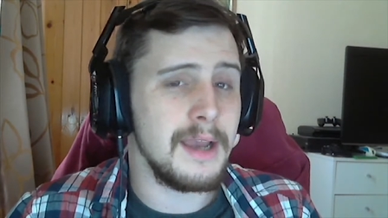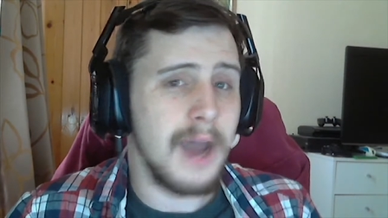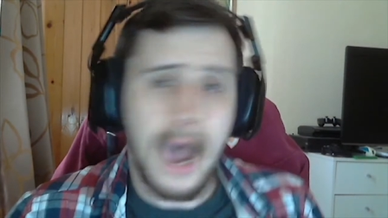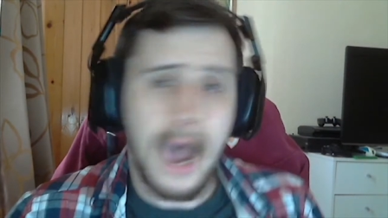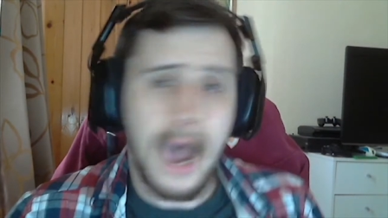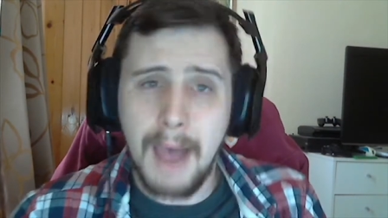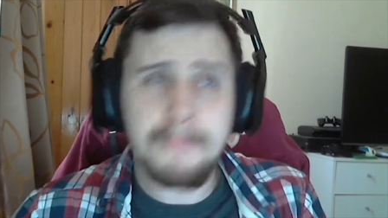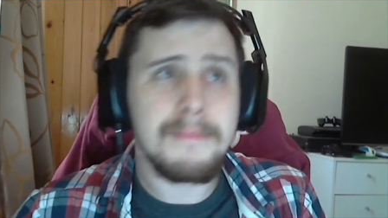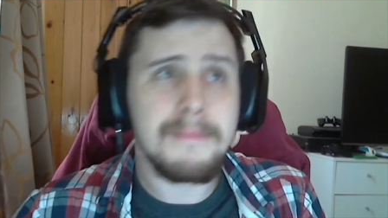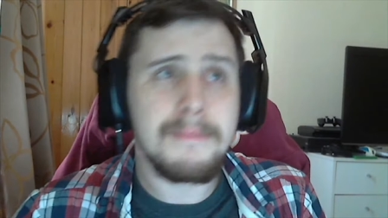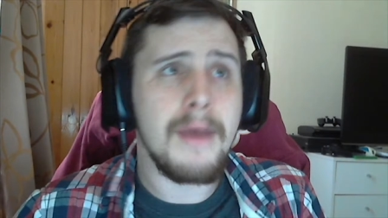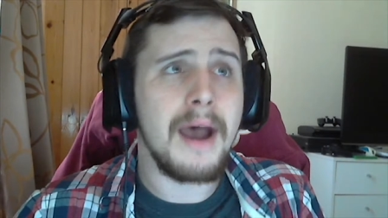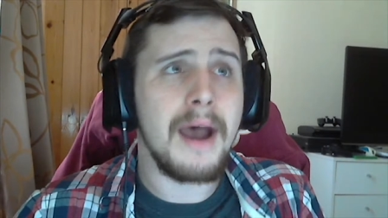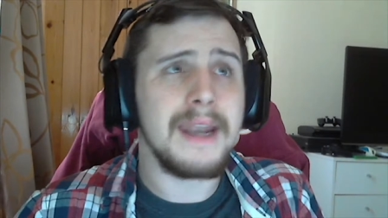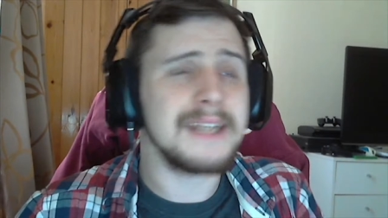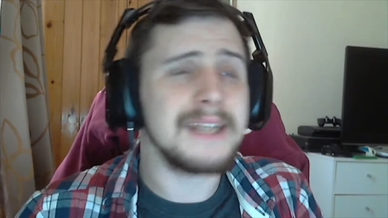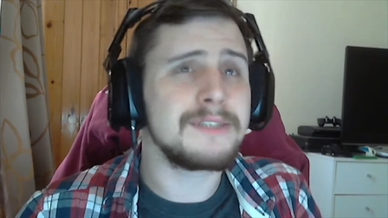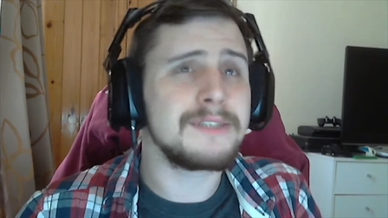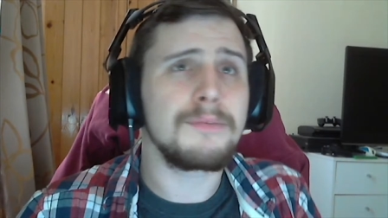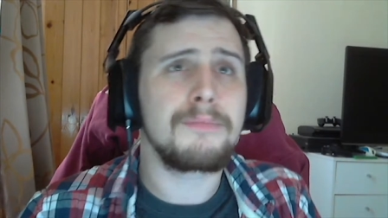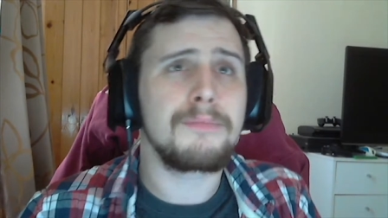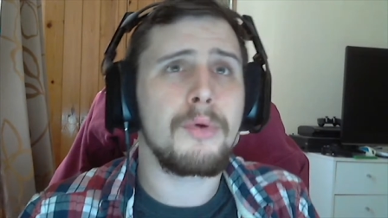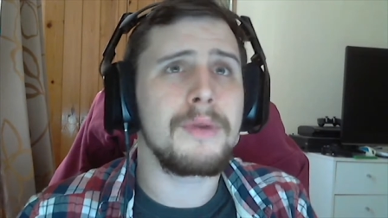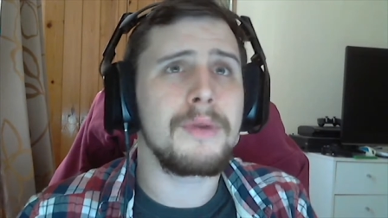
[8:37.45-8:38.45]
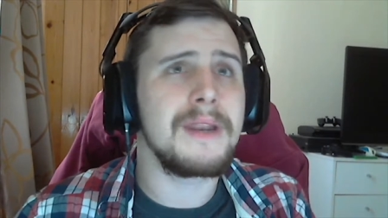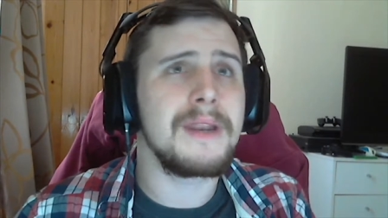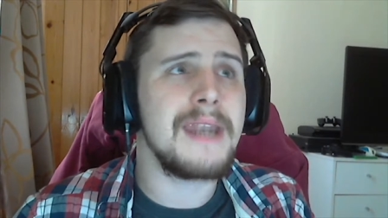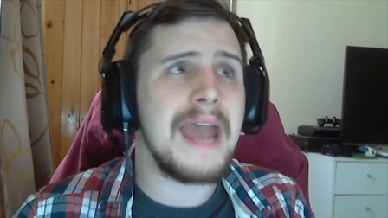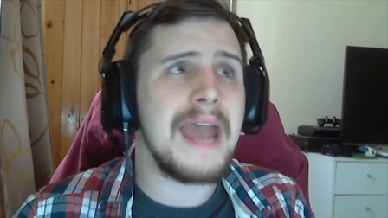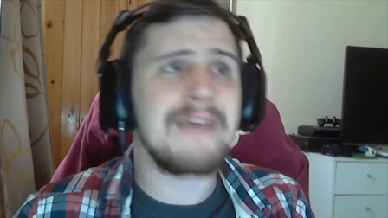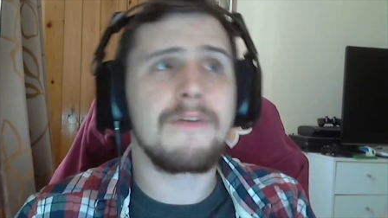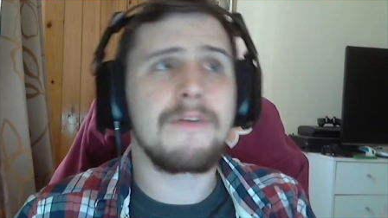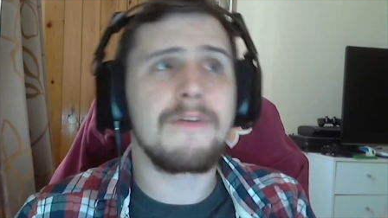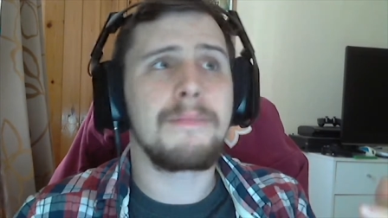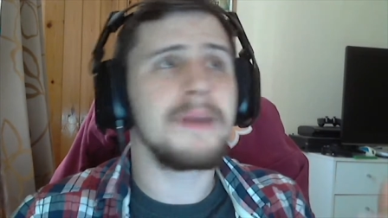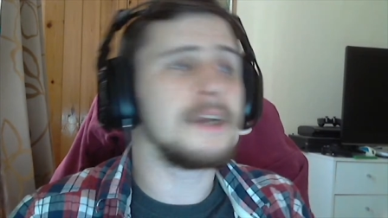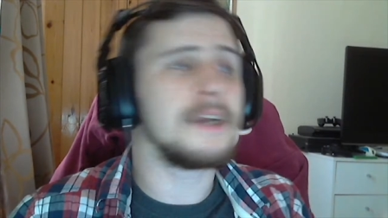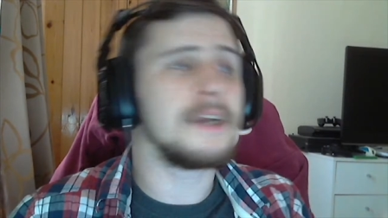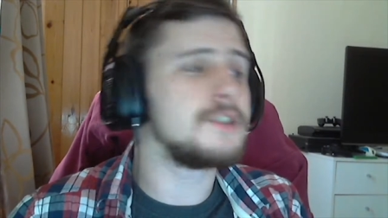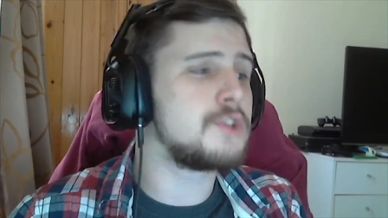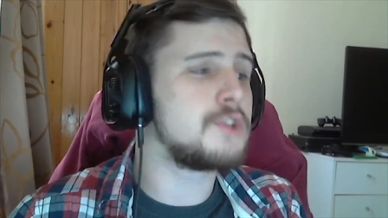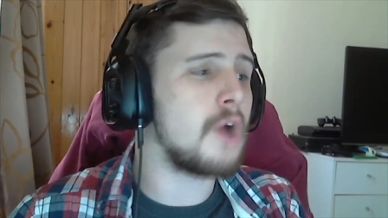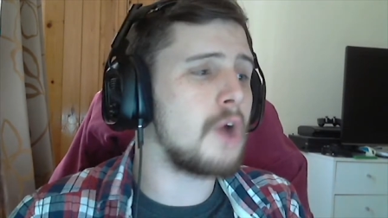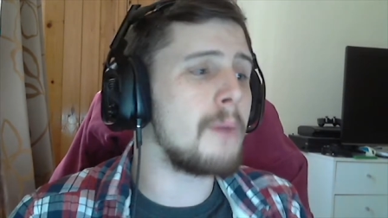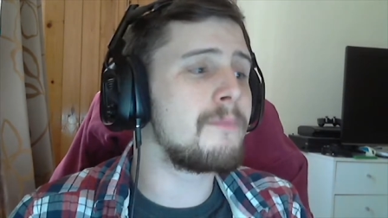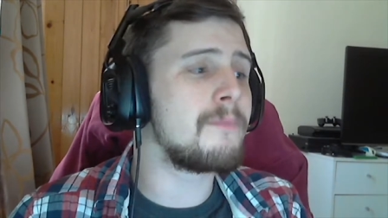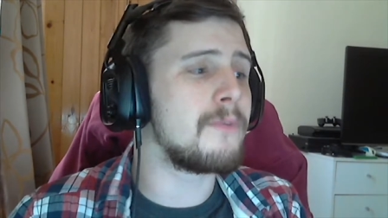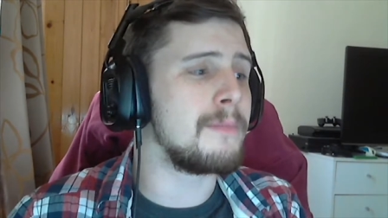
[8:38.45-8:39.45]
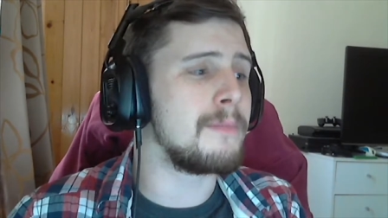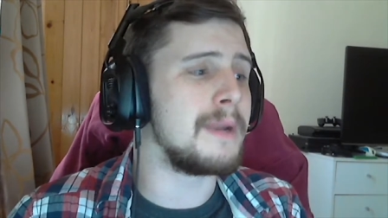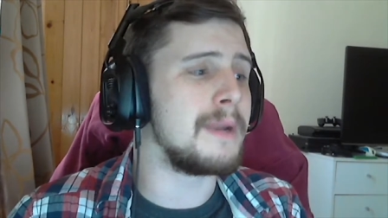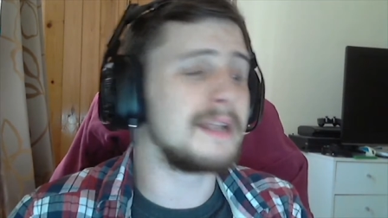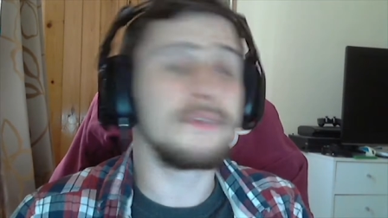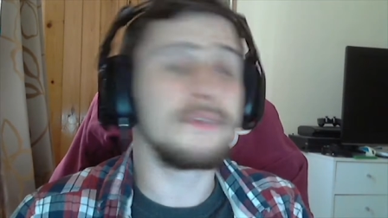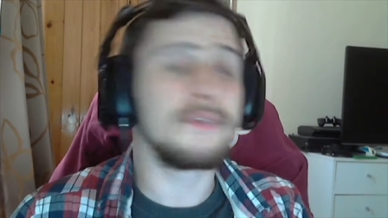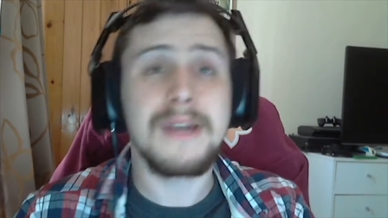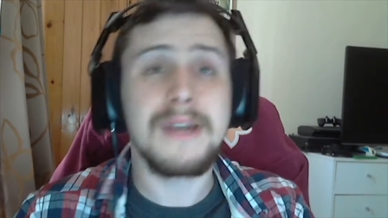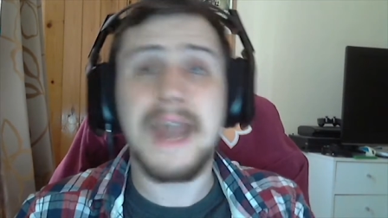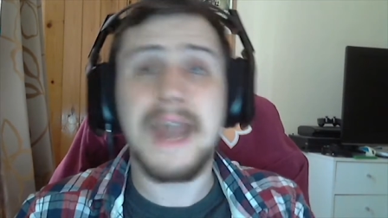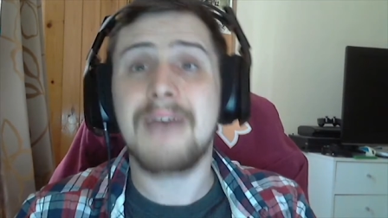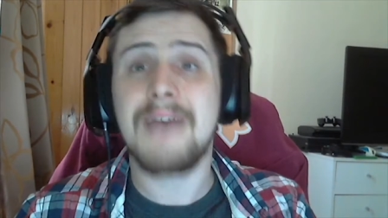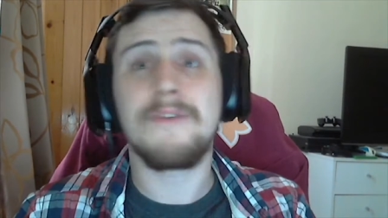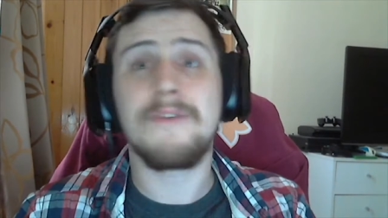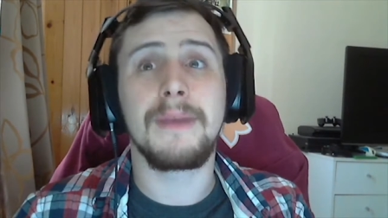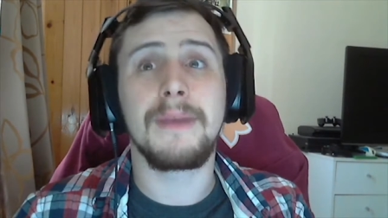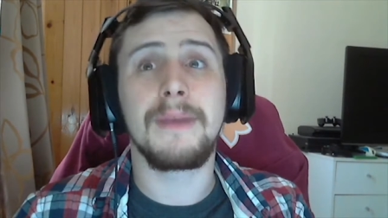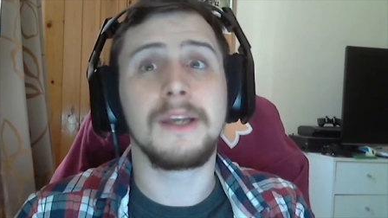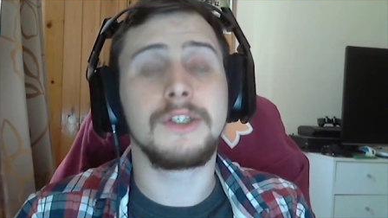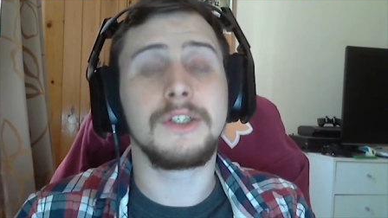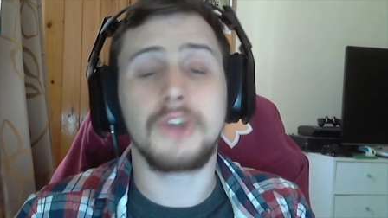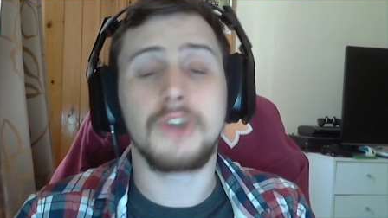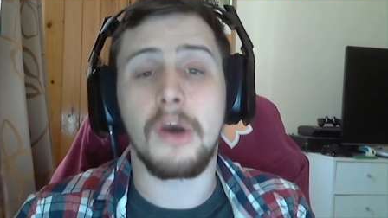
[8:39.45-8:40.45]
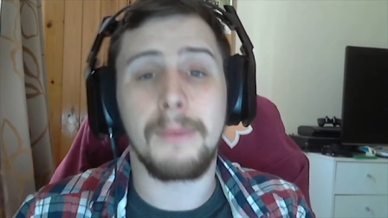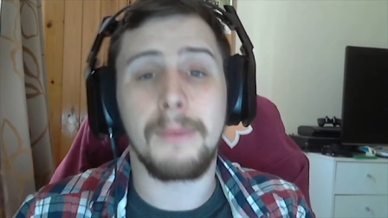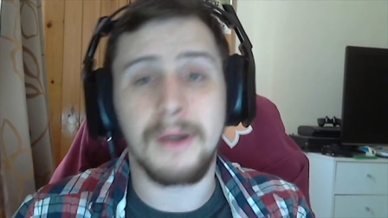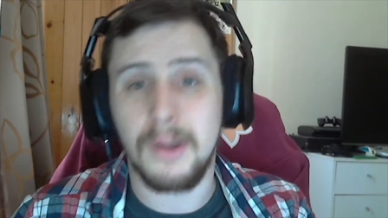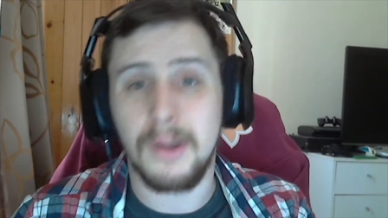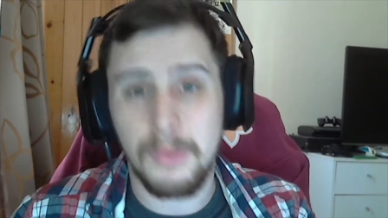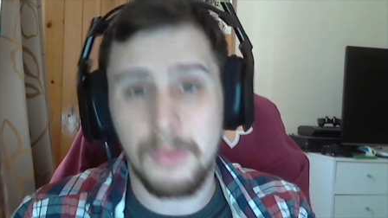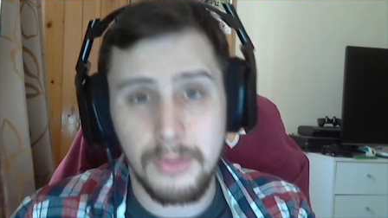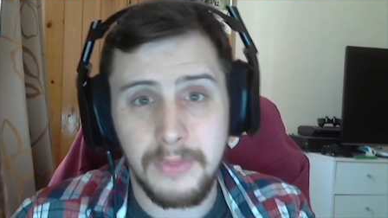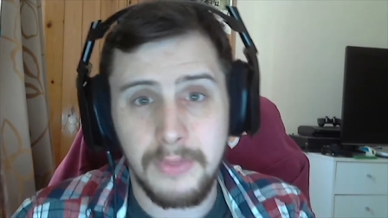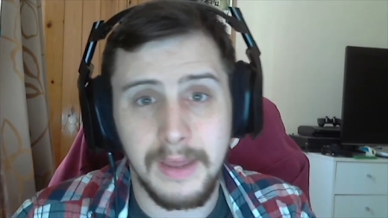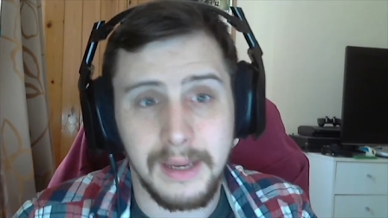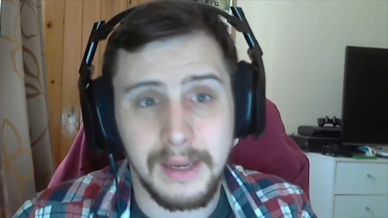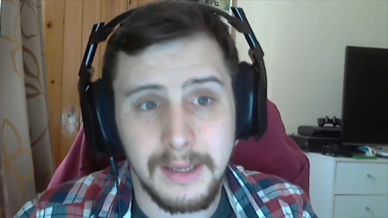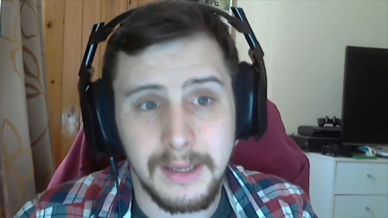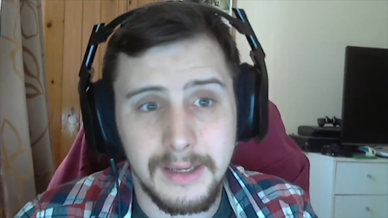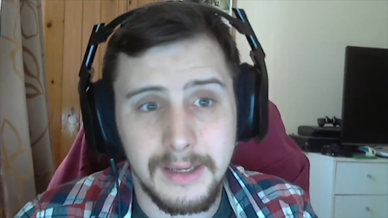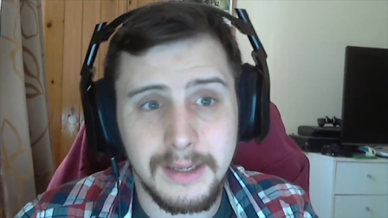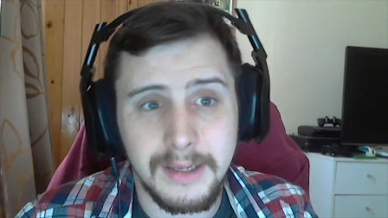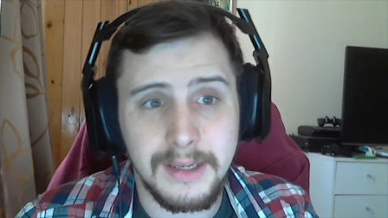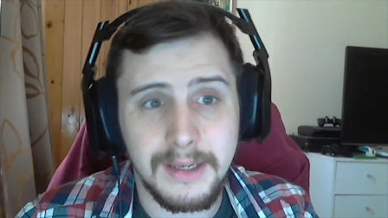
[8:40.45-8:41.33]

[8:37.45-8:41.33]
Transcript: I'm not. This will probably never be a job for me. This will never be a job. I don't think.